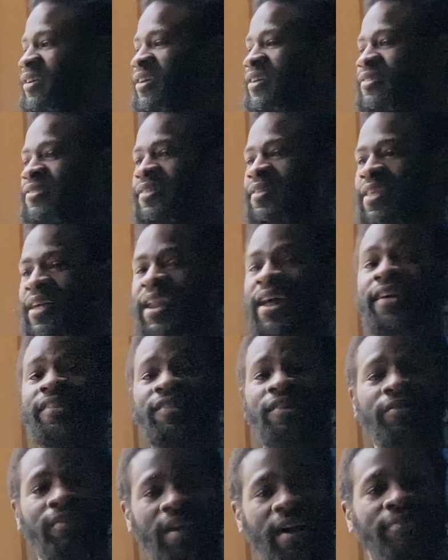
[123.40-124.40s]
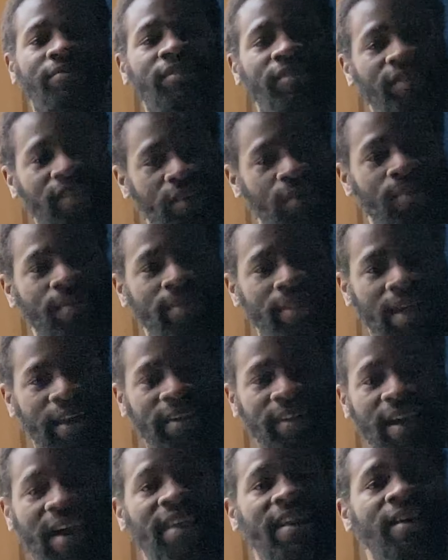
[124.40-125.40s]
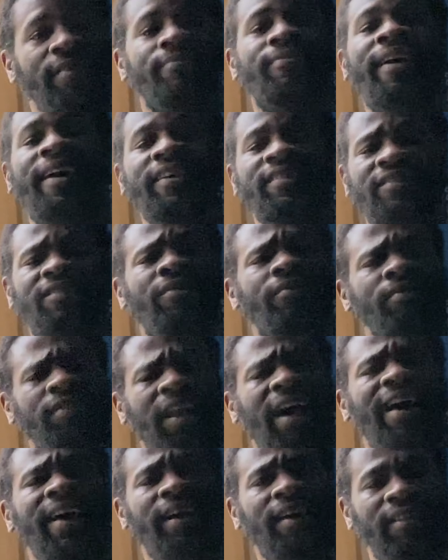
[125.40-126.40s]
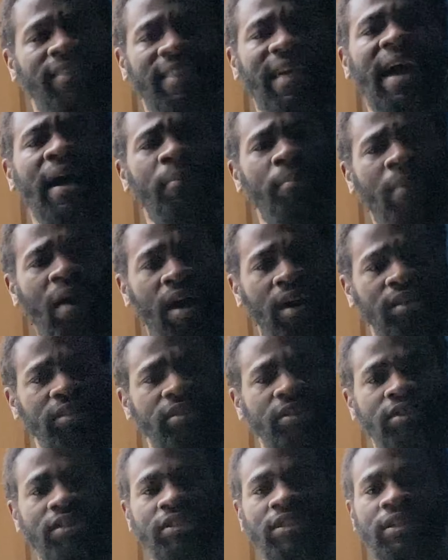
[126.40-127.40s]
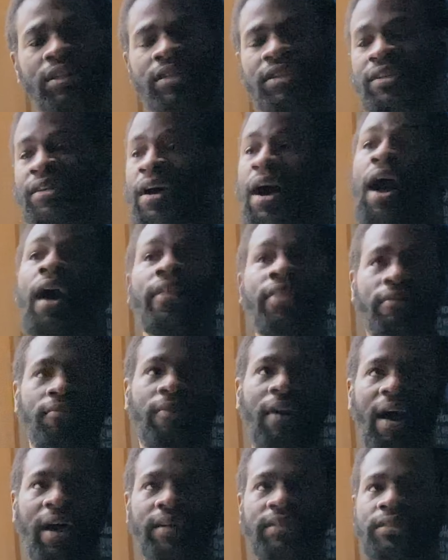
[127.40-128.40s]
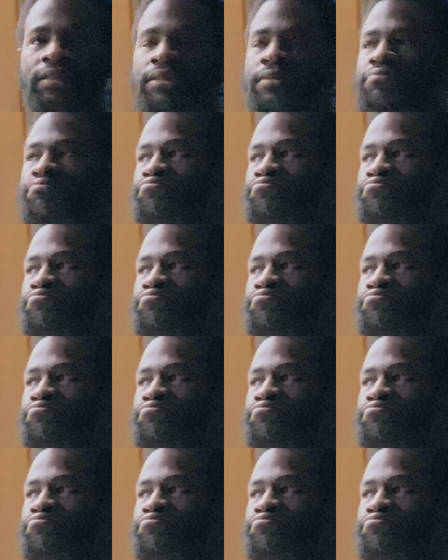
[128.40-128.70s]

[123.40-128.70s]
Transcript: so that I don't have to deal with that again if I don't like it that much. Otherwise,